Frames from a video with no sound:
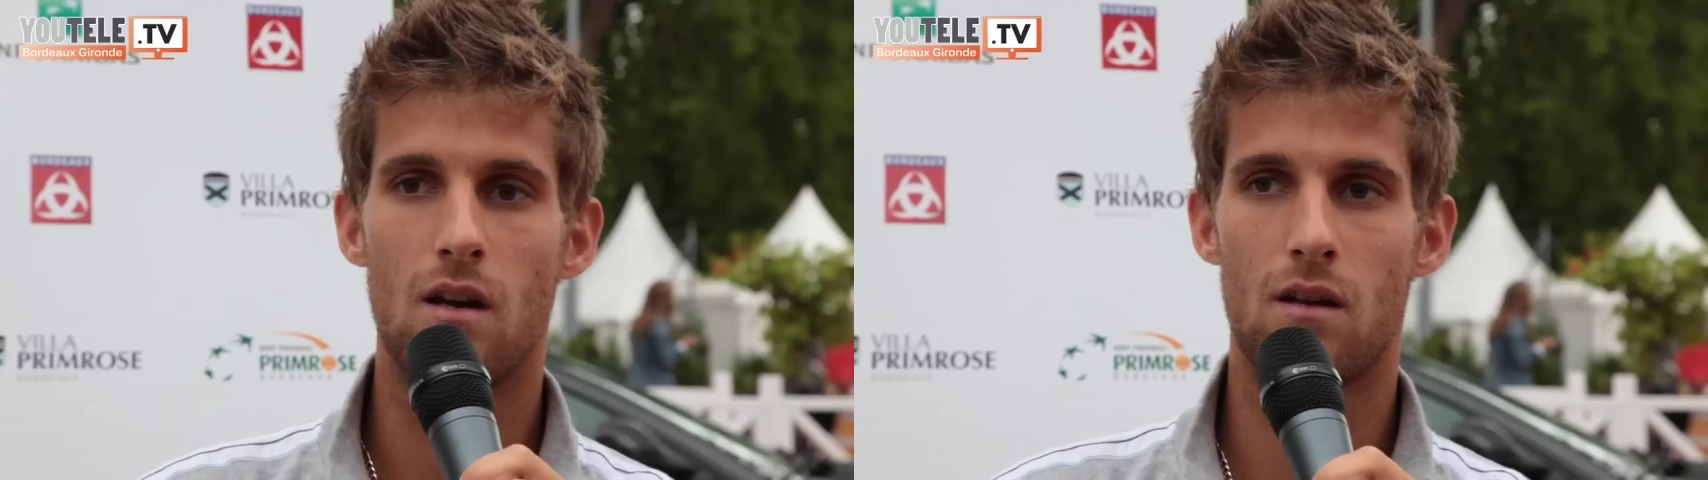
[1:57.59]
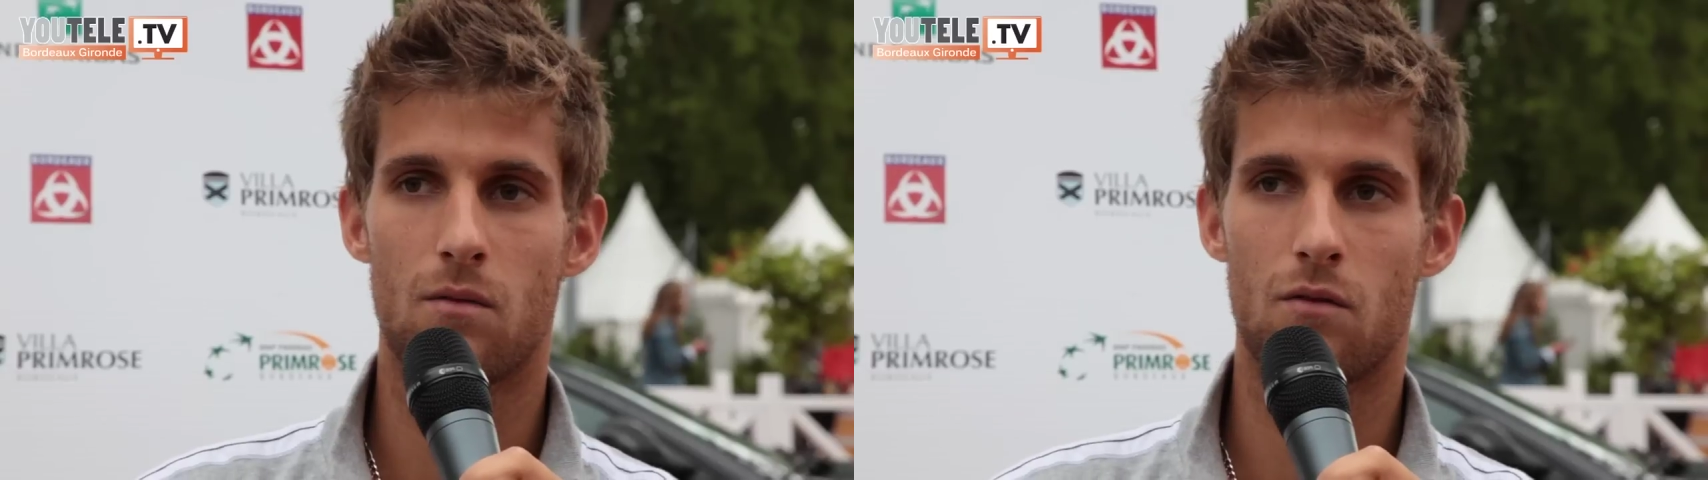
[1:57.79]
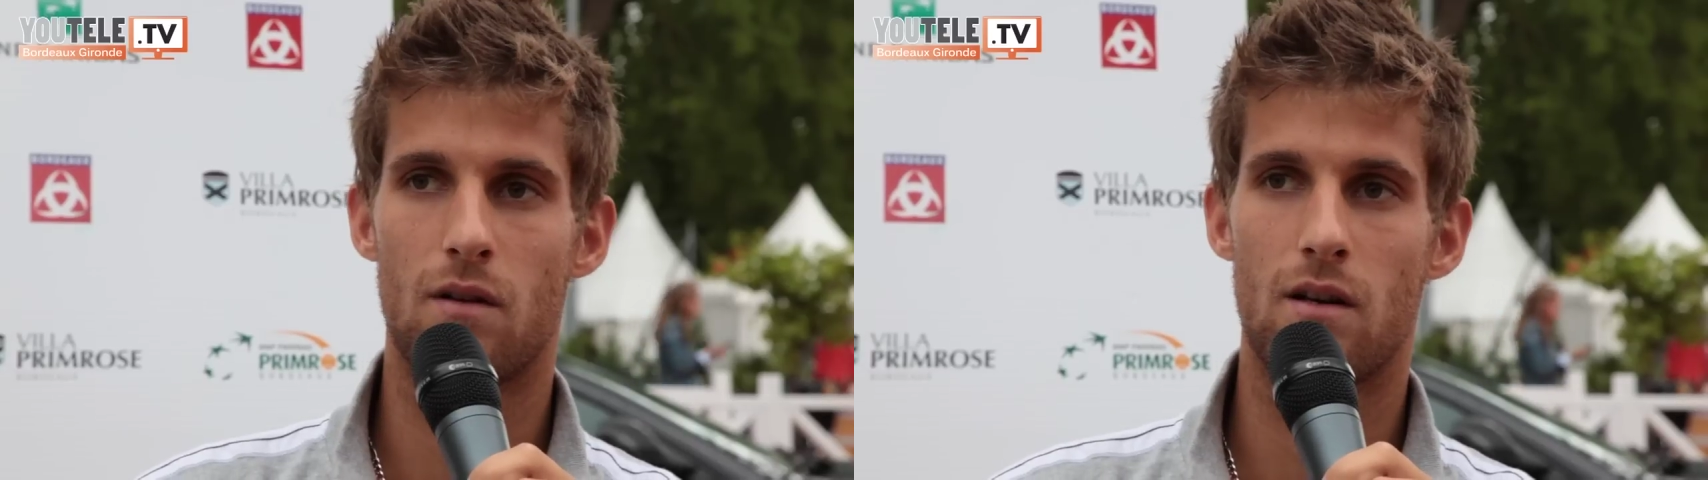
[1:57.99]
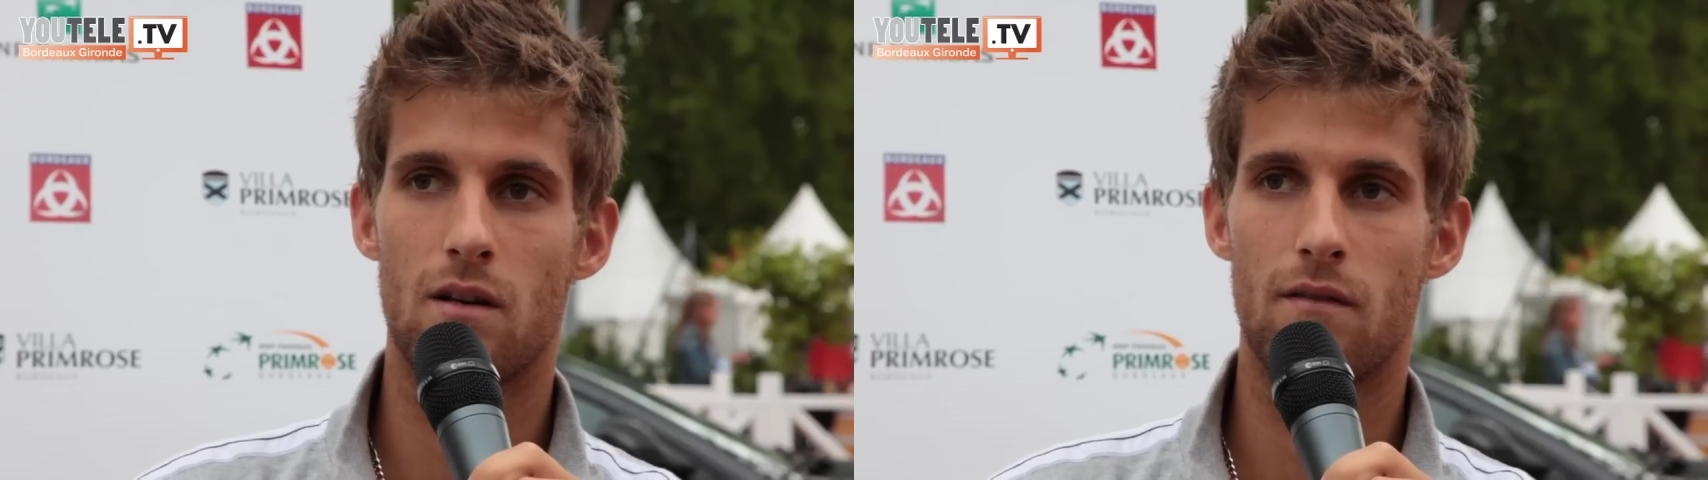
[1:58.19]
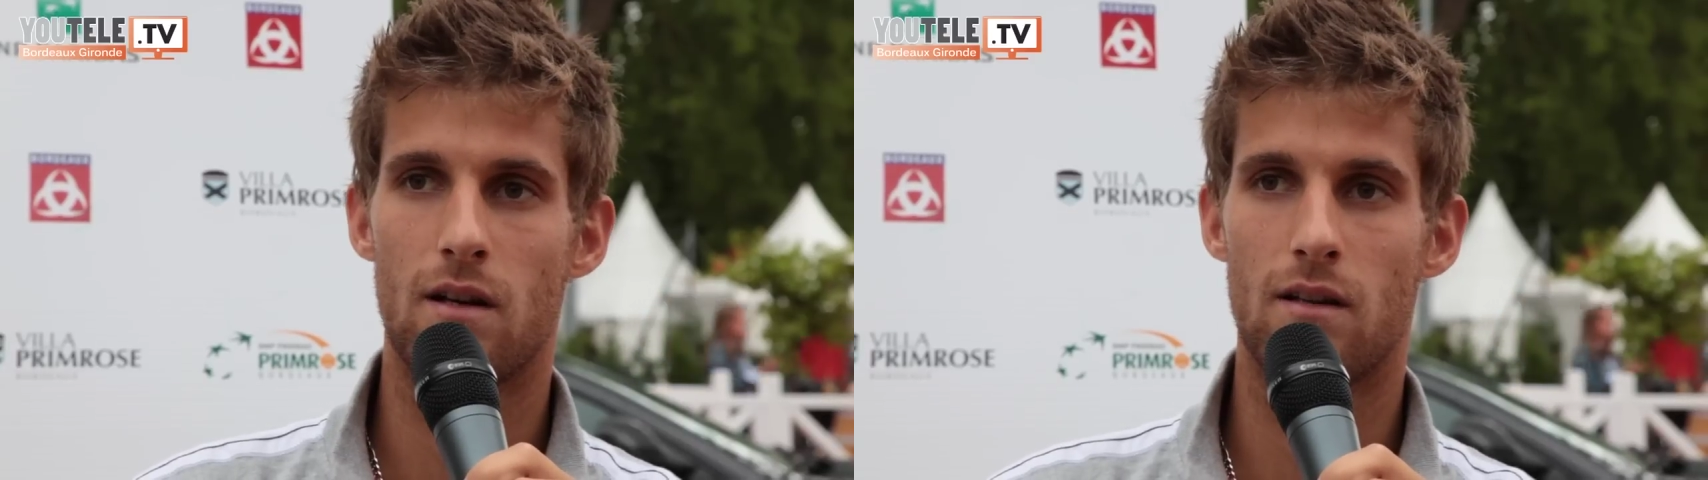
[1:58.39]
it was very
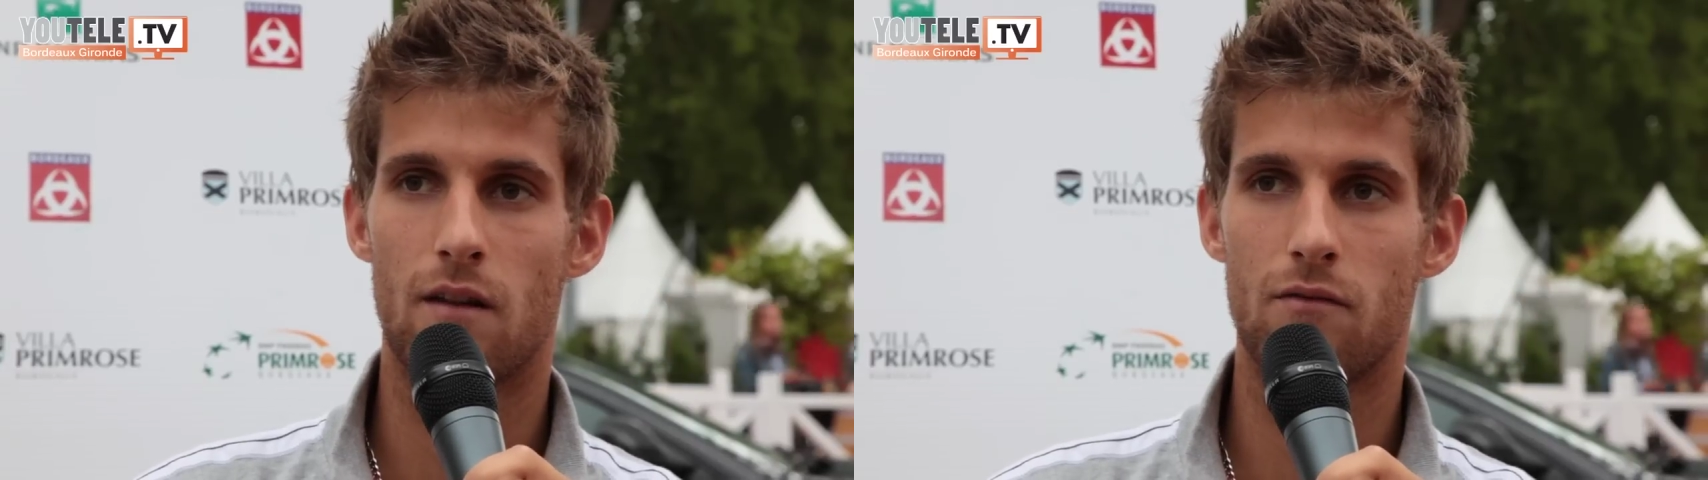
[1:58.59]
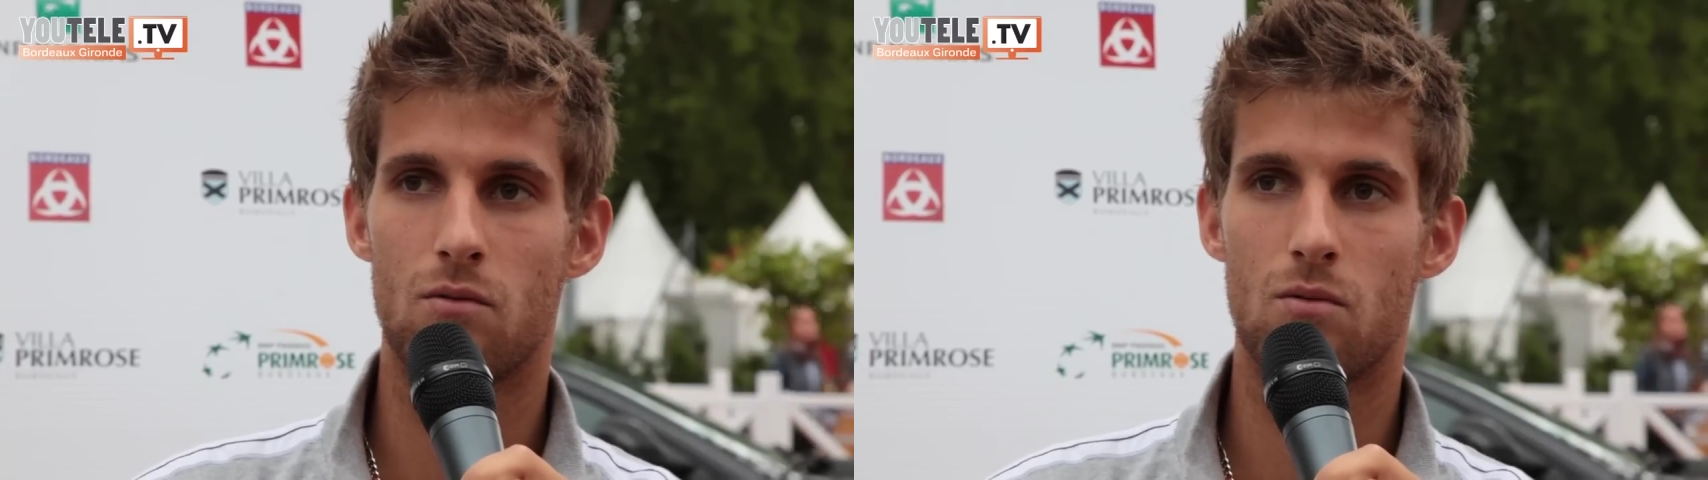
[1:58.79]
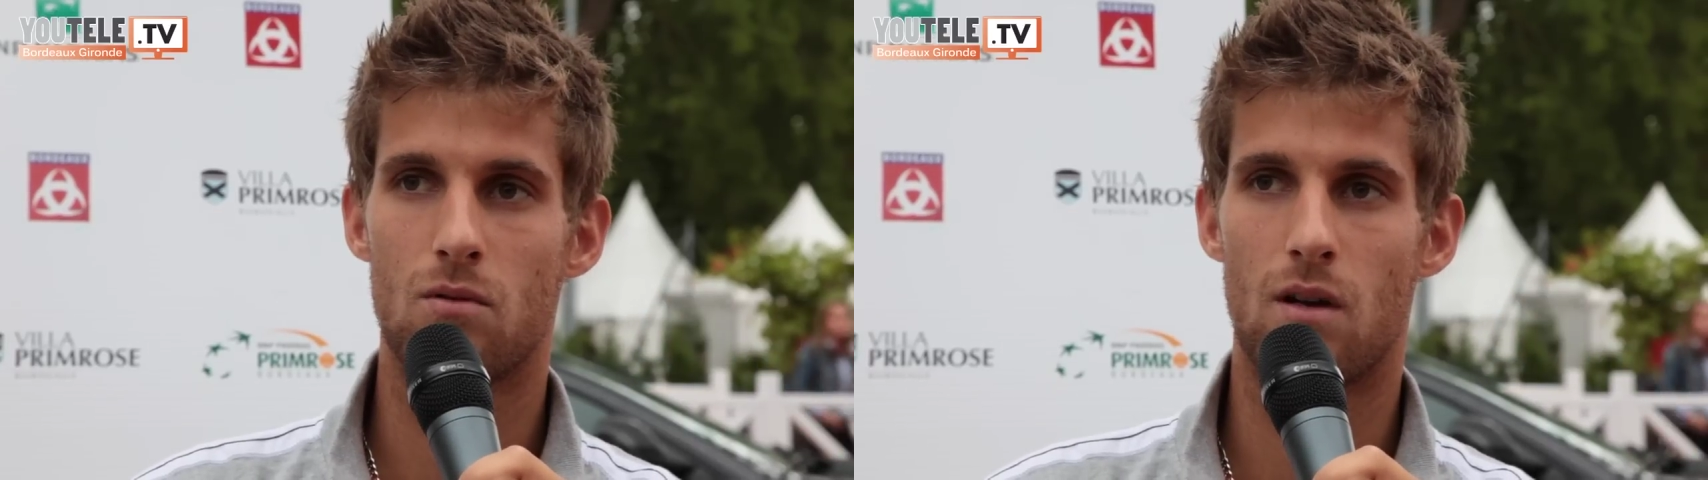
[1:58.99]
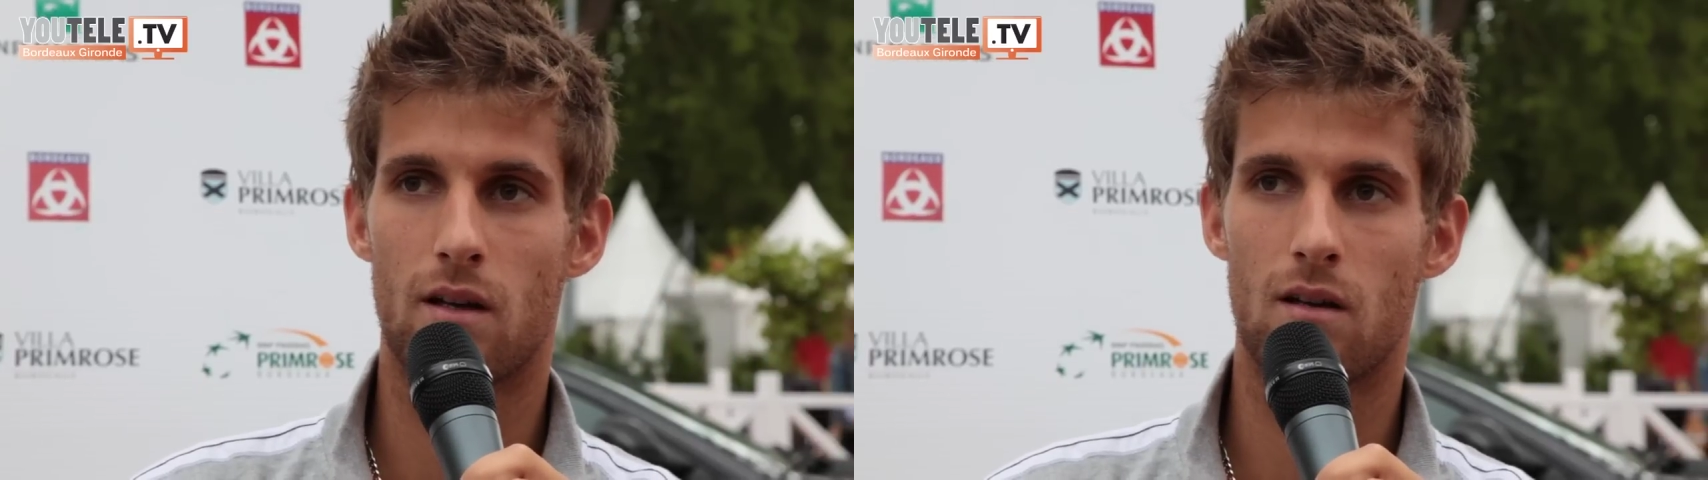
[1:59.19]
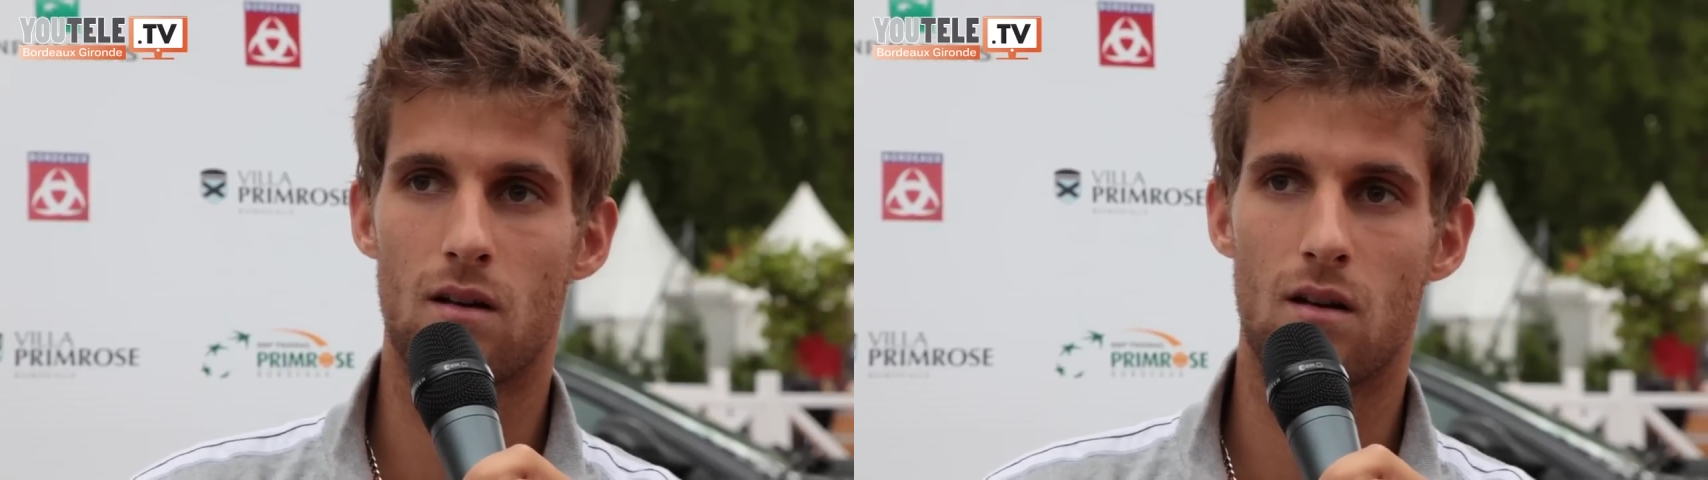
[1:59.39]
very tough to
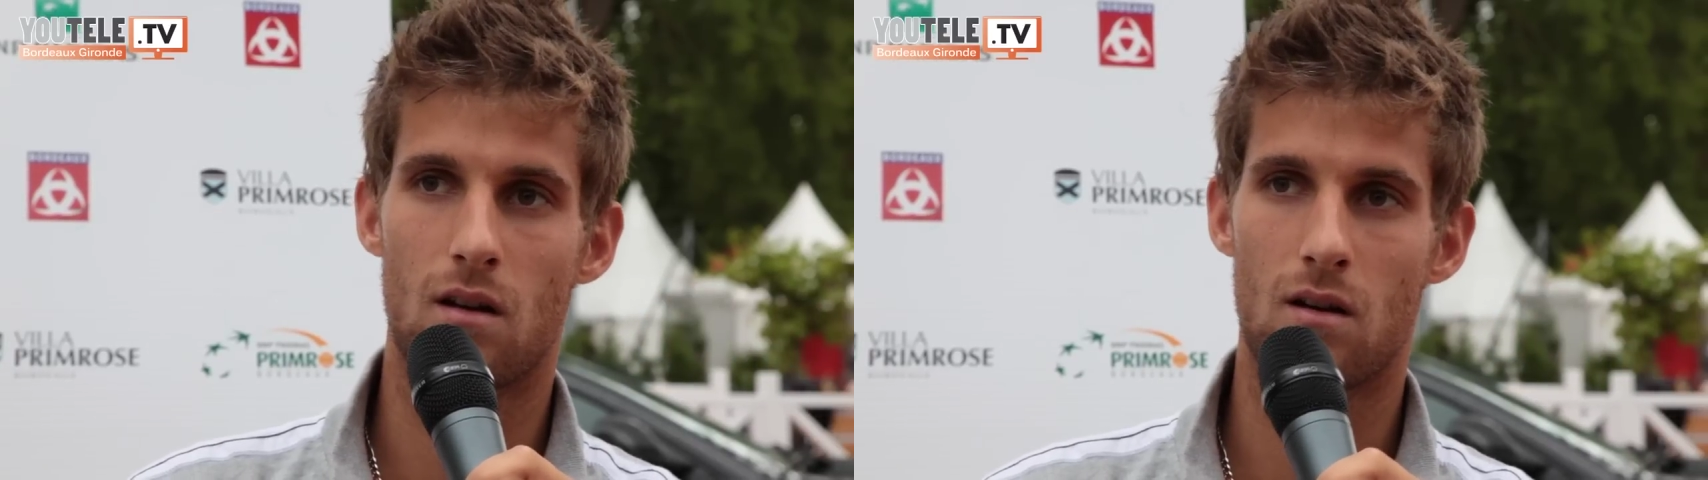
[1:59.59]
like uh,